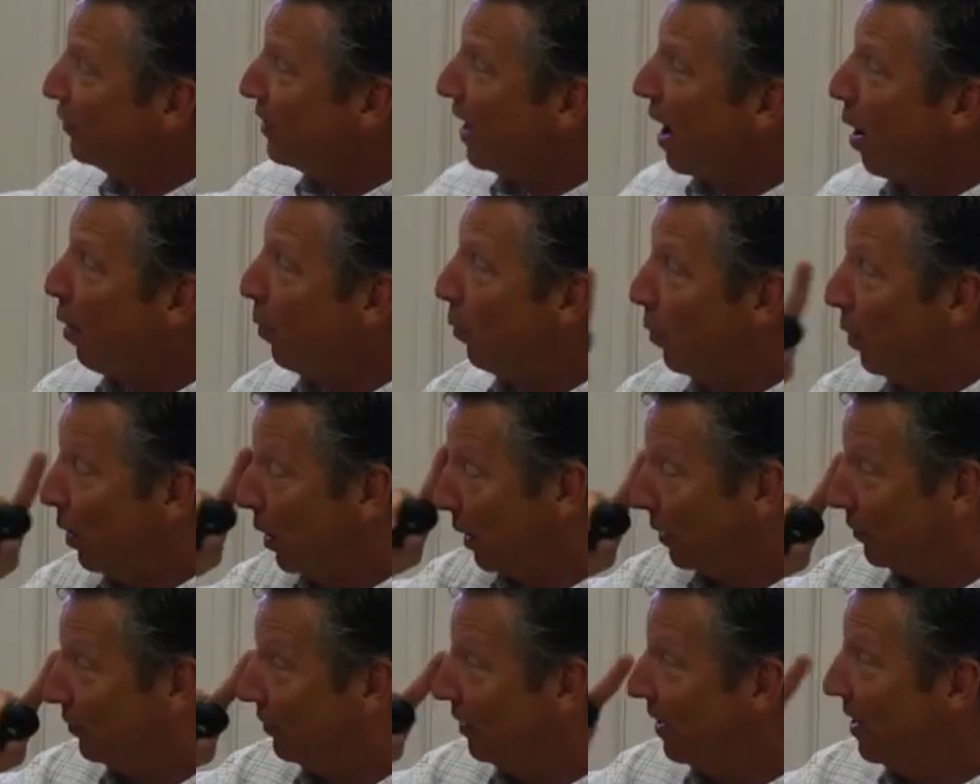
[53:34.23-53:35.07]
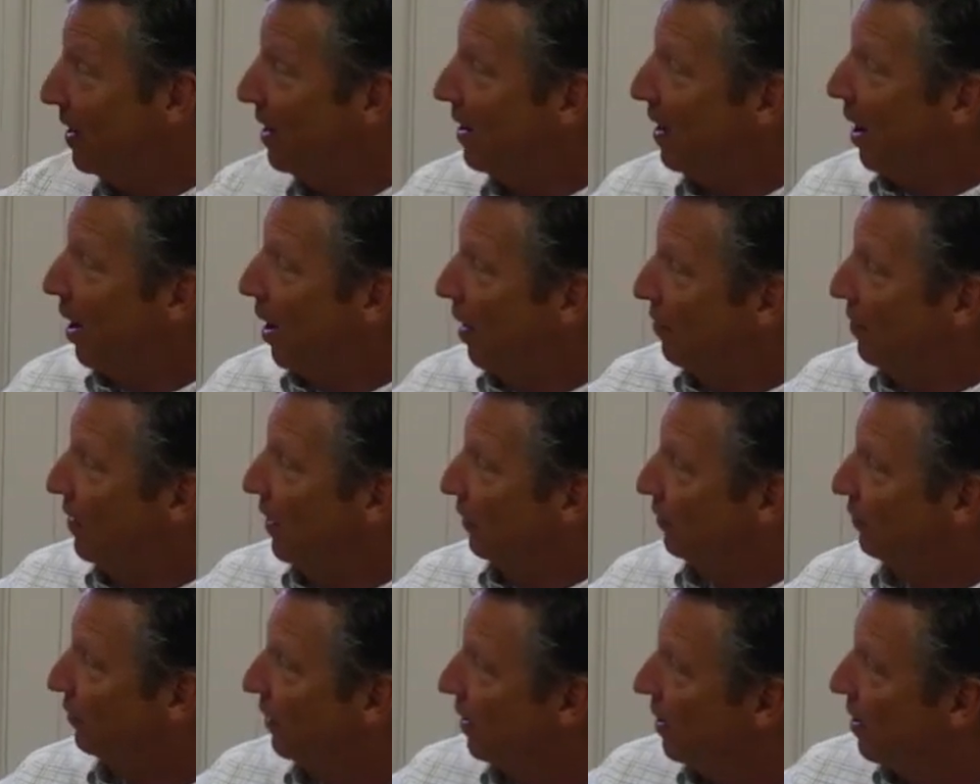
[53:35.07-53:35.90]
here's how it works
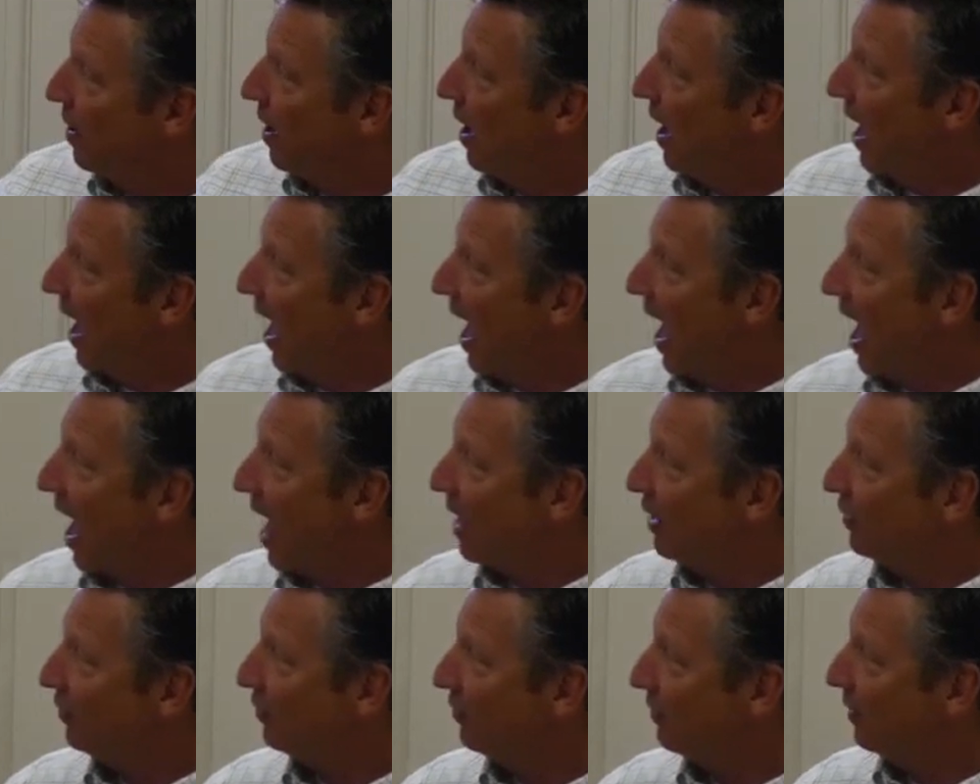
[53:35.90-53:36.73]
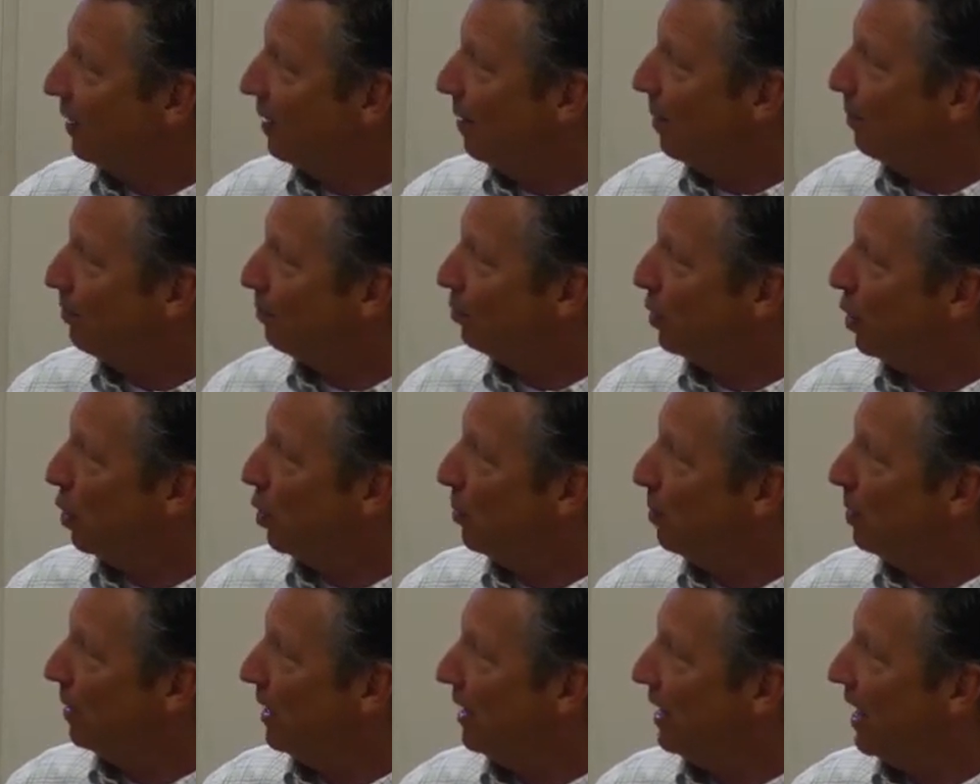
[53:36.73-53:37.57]
on this. As
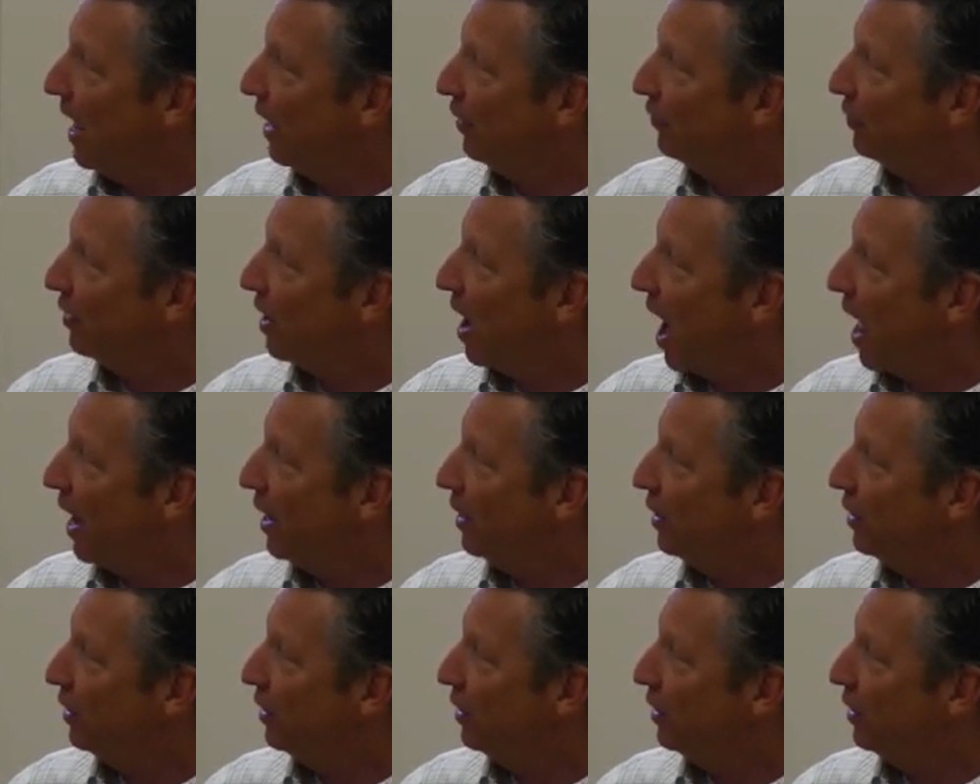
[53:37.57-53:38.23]
puberty has